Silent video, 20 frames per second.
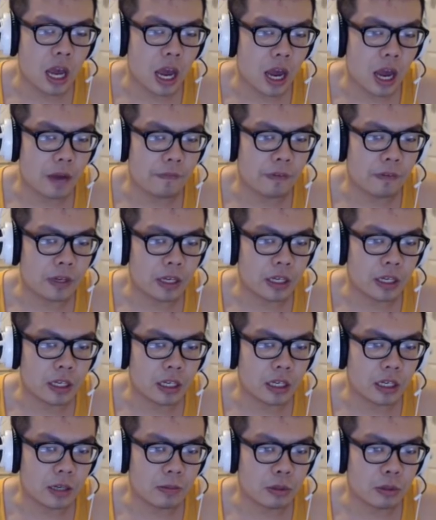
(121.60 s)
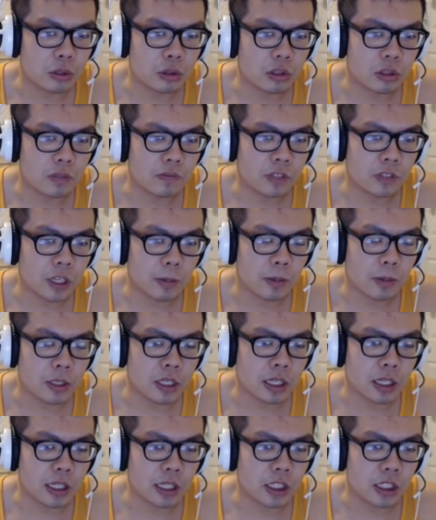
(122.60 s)
every source of
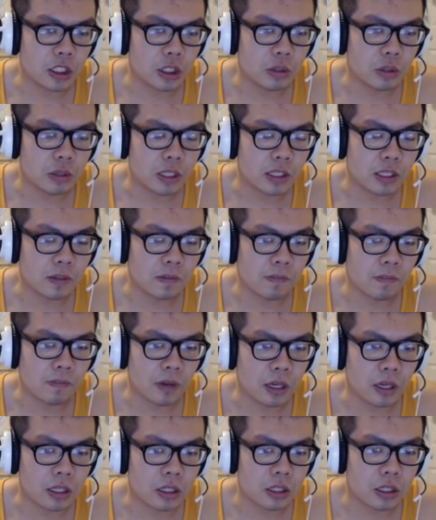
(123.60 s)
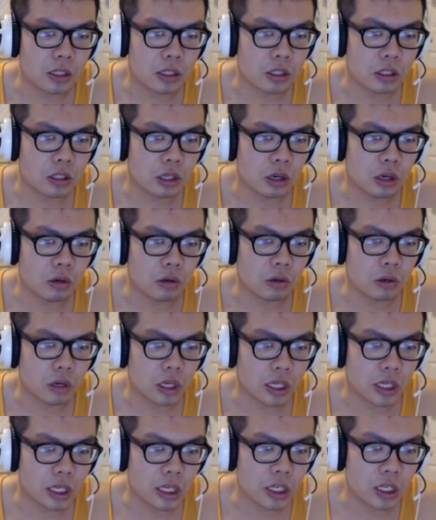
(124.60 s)
damage that they do is fixed. So
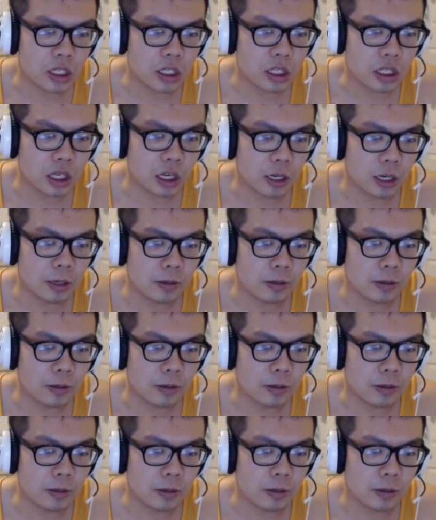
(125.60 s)
each